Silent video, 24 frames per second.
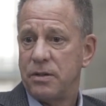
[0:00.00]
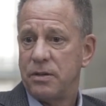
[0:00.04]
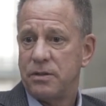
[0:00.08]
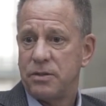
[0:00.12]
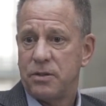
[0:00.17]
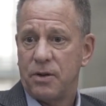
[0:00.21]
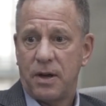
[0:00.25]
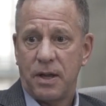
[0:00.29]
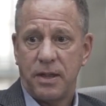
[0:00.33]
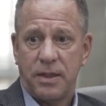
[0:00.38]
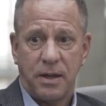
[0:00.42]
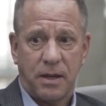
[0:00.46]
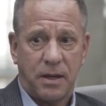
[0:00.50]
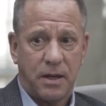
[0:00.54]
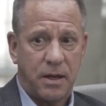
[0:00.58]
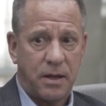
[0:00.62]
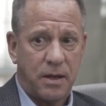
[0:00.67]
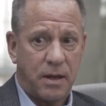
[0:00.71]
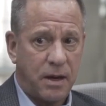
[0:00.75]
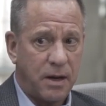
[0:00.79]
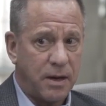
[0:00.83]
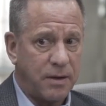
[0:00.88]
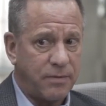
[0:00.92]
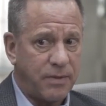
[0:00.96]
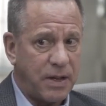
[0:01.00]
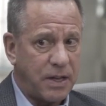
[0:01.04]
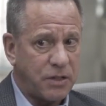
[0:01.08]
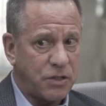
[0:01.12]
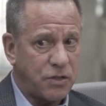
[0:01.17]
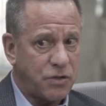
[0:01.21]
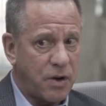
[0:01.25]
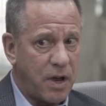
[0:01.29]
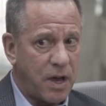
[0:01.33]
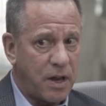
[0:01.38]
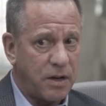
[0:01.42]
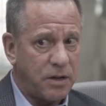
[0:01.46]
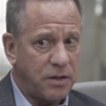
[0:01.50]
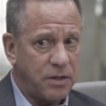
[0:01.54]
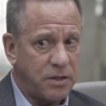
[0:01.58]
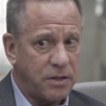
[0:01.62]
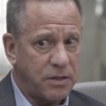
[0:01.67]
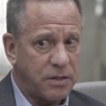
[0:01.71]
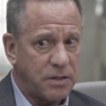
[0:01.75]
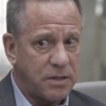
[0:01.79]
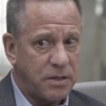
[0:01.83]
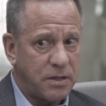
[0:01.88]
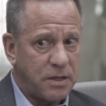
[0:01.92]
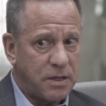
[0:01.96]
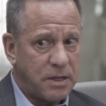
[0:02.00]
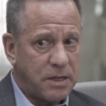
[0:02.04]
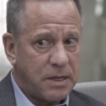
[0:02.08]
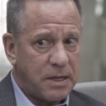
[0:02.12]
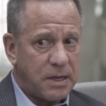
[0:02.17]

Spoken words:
So I think an event strategist,